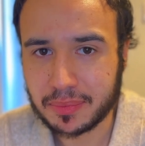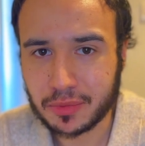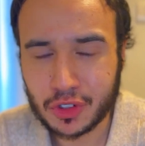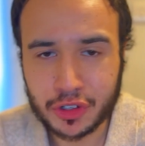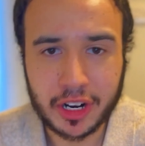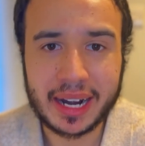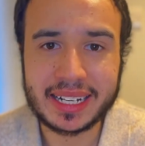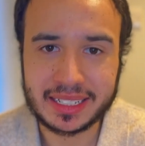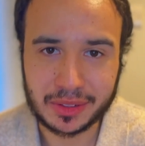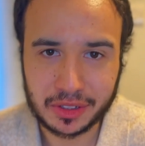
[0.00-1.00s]

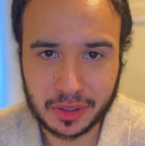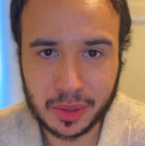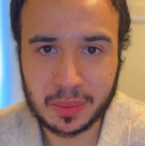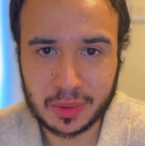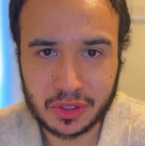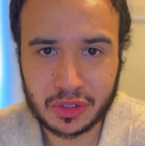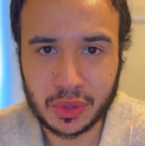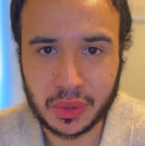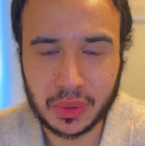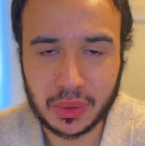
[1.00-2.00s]
trying to come
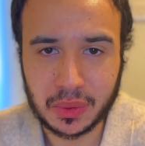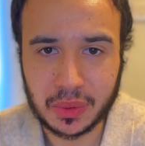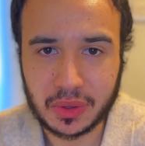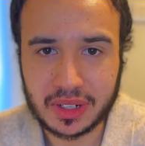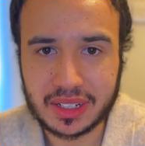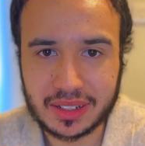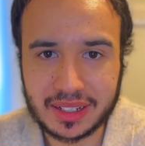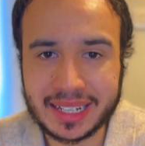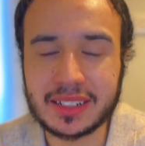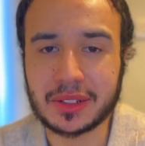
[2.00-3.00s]
to
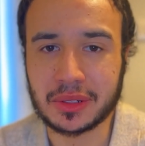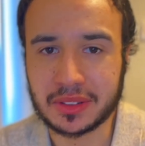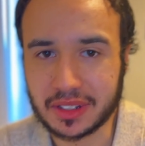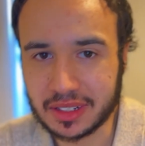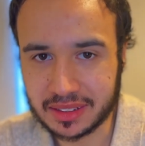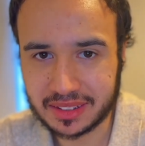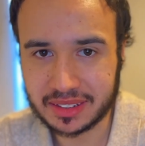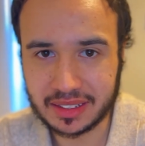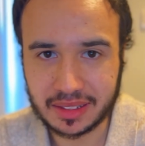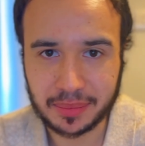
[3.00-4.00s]
England, let's
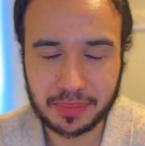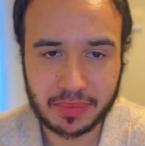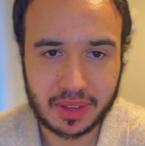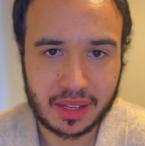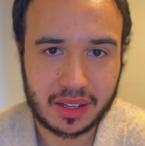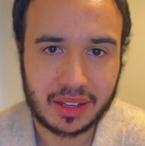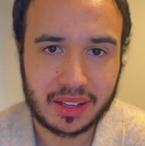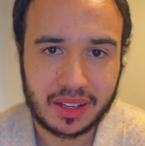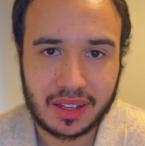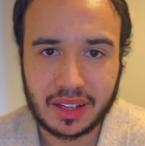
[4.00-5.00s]
say,
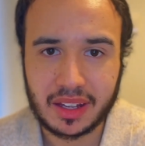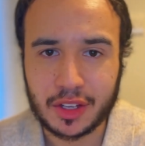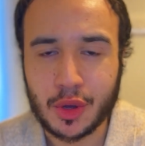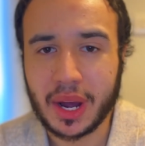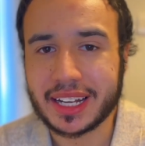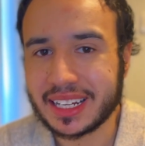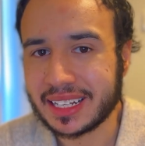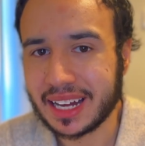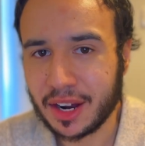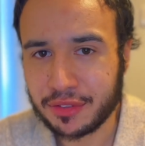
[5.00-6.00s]
you had
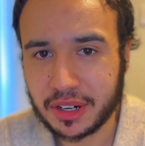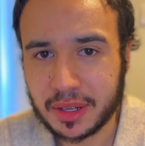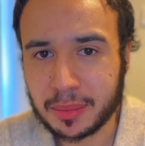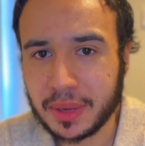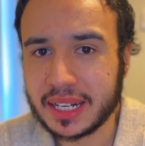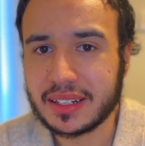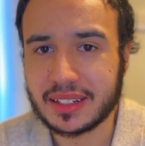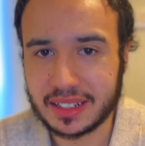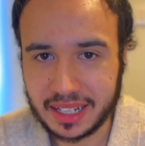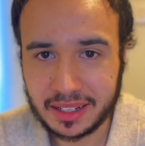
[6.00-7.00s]
an African man,
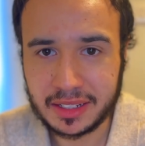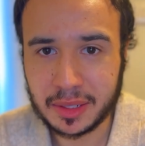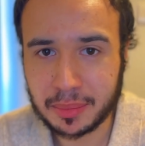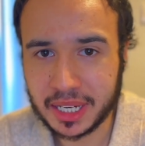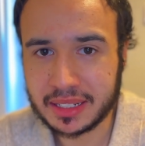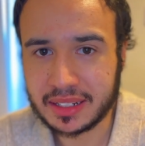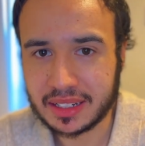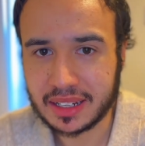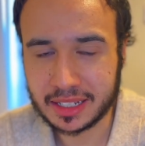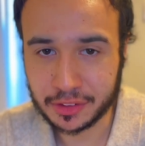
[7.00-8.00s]
an Indian man,
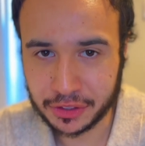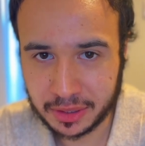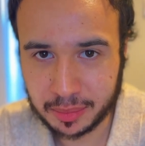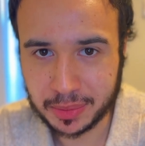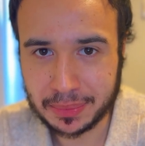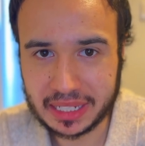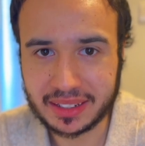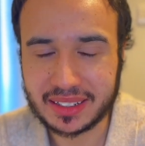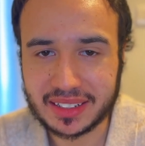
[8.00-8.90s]
and a German man.